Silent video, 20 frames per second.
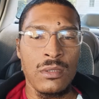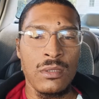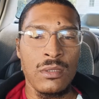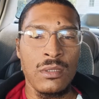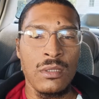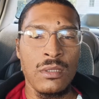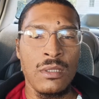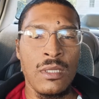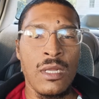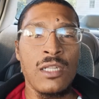
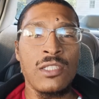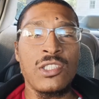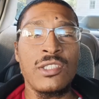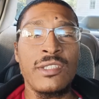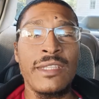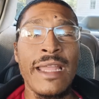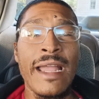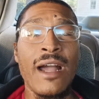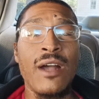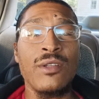Launch
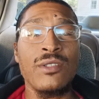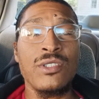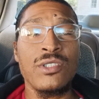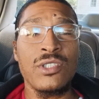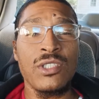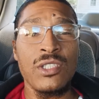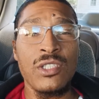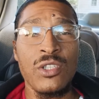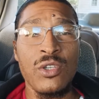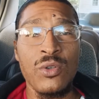
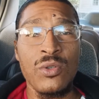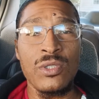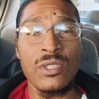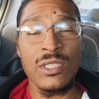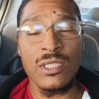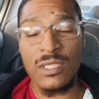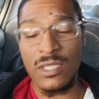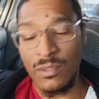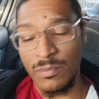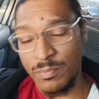thousands of
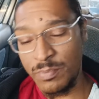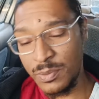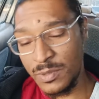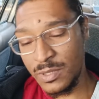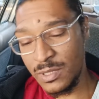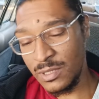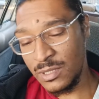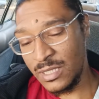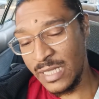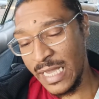nukes
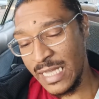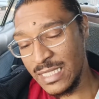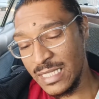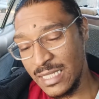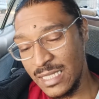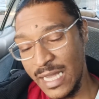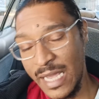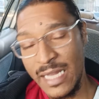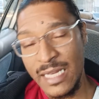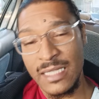
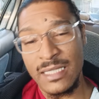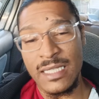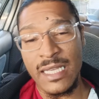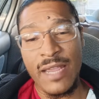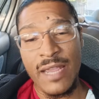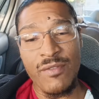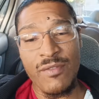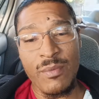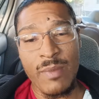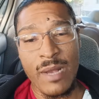designated to
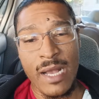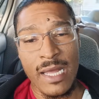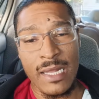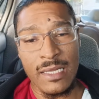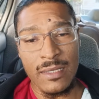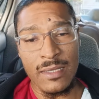everybody.